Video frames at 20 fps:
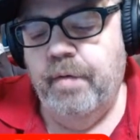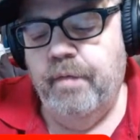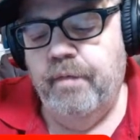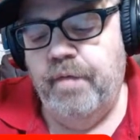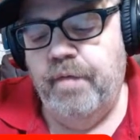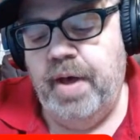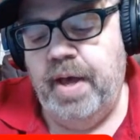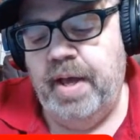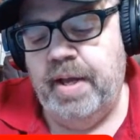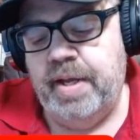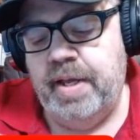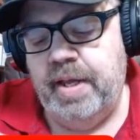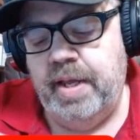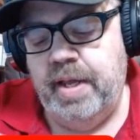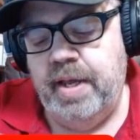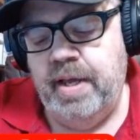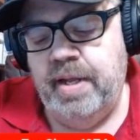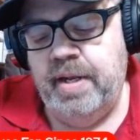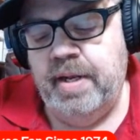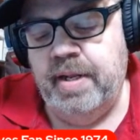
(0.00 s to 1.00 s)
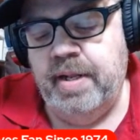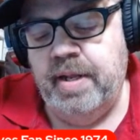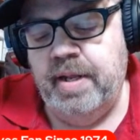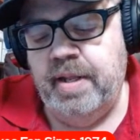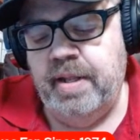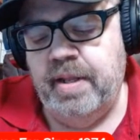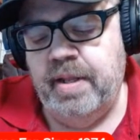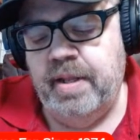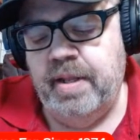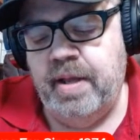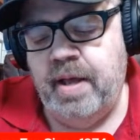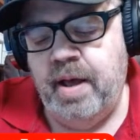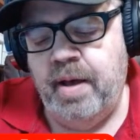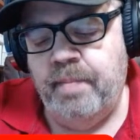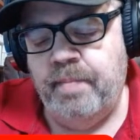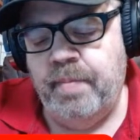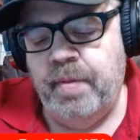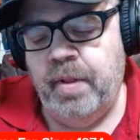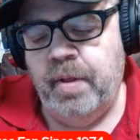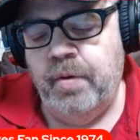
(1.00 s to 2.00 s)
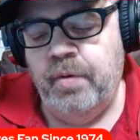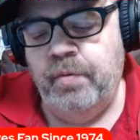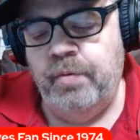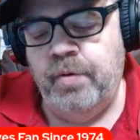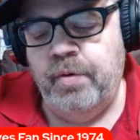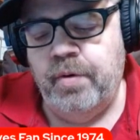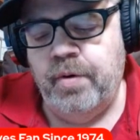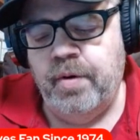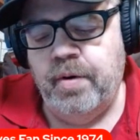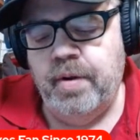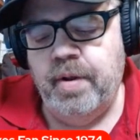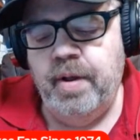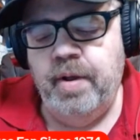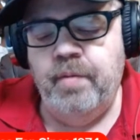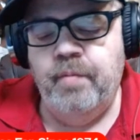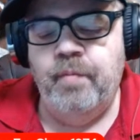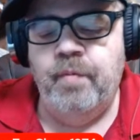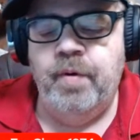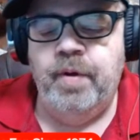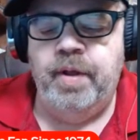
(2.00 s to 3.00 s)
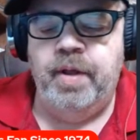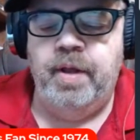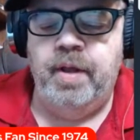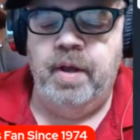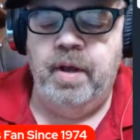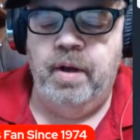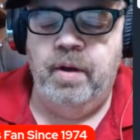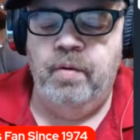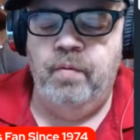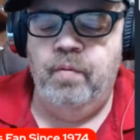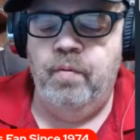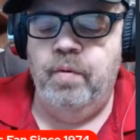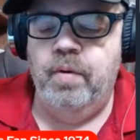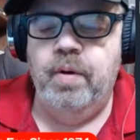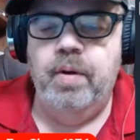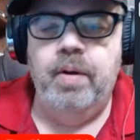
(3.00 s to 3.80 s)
If I can get it in the top loader, there we go.